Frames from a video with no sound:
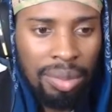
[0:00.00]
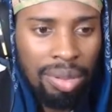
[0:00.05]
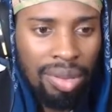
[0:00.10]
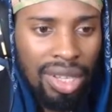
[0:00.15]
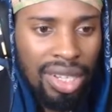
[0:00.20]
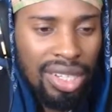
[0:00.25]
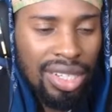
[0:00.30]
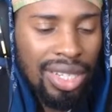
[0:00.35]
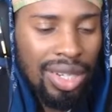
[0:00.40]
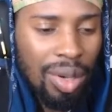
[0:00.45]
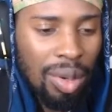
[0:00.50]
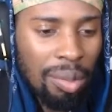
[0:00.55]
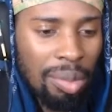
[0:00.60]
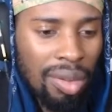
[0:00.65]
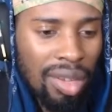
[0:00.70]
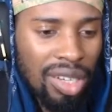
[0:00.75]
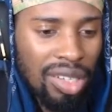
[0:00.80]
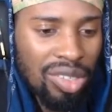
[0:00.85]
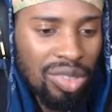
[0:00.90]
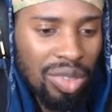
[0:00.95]
Please don't
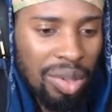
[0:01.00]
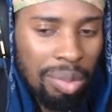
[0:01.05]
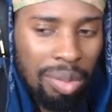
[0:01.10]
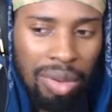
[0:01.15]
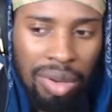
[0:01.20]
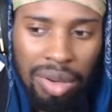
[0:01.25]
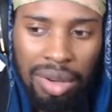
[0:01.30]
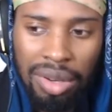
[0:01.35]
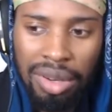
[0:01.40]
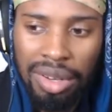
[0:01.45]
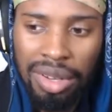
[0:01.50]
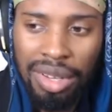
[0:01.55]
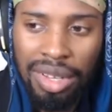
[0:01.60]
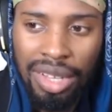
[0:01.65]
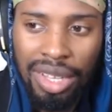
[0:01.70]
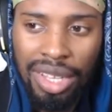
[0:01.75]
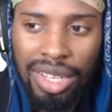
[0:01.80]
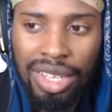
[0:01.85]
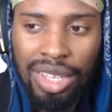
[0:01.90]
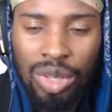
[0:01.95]
be a stripper.
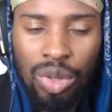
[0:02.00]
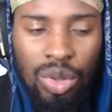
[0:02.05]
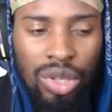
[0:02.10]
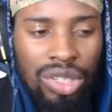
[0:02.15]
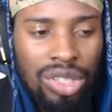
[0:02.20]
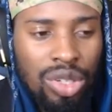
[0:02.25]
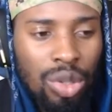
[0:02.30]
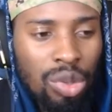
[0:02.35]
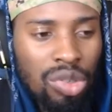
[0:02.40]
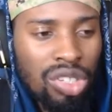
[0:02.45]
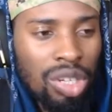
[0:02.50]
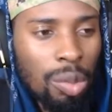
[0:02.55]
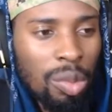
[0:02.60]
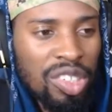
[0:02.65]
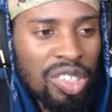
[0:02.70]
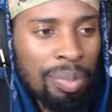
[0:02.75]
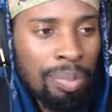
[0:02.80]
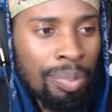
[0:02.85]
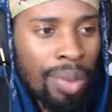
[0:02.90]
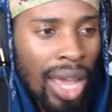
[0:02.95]
You can do so
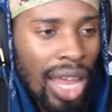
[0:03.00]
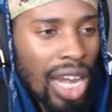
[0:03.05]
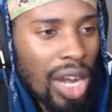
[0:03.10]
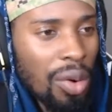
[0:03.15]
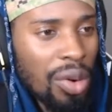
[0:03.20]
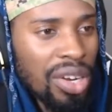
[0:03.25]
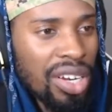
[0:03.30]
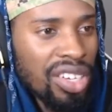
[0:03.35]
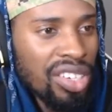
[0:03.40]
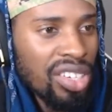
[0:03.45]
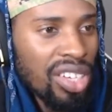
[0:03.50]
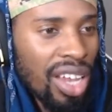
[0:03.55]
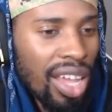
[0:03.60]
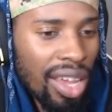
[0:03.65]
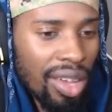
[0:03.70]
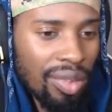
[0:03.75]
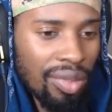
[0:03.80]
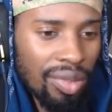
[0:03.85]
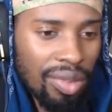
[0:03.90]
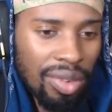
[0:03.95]
much better in this
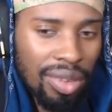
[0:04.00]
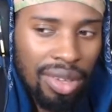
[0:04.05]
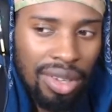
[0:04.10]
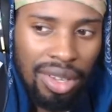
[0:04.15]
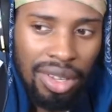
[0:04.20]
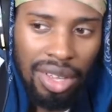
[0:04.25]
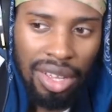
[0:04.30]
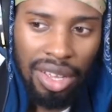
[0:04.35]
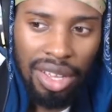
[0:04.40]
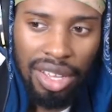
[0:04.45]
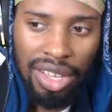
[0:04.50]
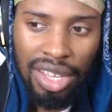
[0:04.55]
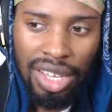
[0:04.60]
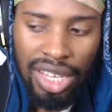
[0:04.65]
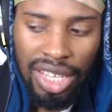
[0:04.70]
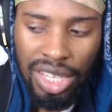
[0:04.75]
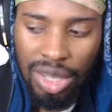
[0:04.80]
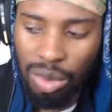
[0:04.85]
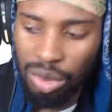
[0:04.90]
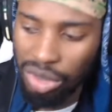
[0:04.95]
life.
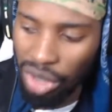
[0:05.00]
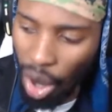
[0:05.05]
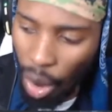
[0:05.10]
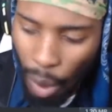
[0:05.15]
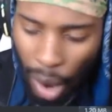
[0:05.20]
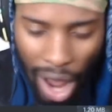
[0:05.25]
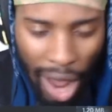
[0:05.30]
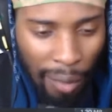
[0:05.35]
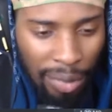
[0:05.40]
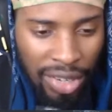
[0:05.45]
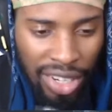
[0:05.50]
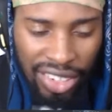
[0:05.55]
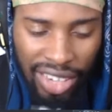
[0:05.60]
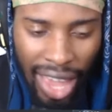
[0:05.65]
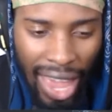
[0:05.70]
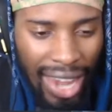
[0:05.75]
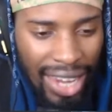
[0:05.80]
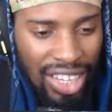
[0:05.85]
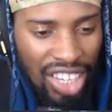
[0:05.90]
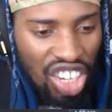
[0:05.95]
You don't have to
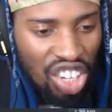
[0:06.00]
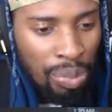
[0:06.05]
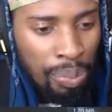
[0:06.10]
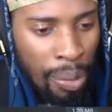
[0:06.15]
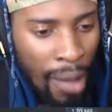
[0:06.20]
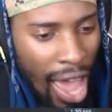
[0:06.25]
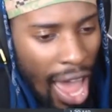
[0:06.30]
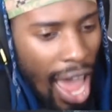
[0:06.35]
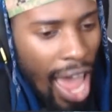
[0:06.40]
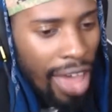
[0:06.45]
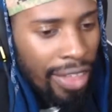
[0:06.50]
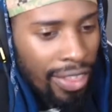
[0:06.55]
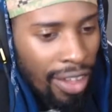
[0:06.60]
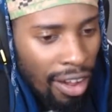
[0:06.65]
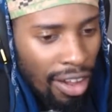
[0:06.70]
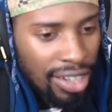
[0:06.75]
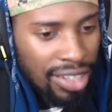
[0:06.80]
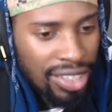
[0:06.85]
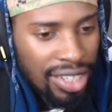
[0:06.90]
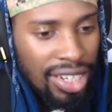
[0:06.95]
take this path,
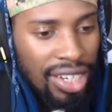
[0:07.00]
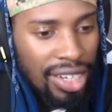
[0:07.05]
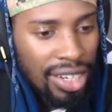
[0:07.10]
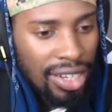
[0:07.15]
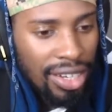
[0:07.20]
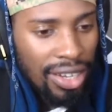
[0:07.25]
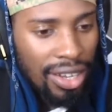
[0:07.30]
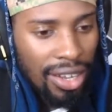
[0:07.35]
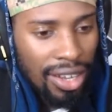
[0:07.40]
auntie.